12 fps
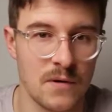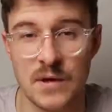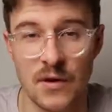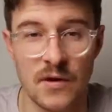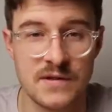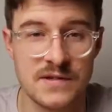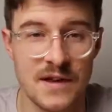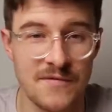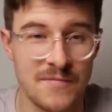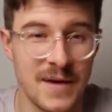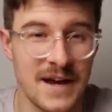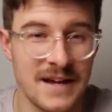Because they've
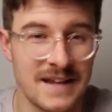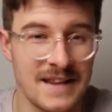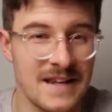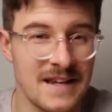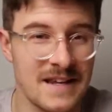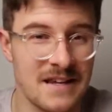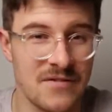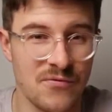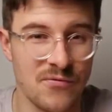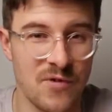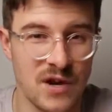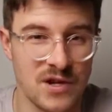made the
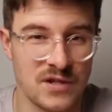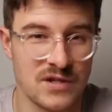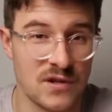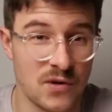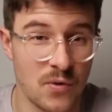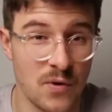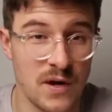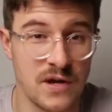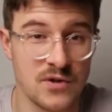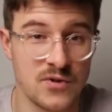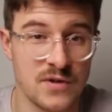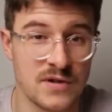register your
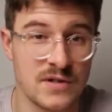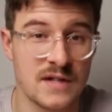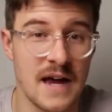interest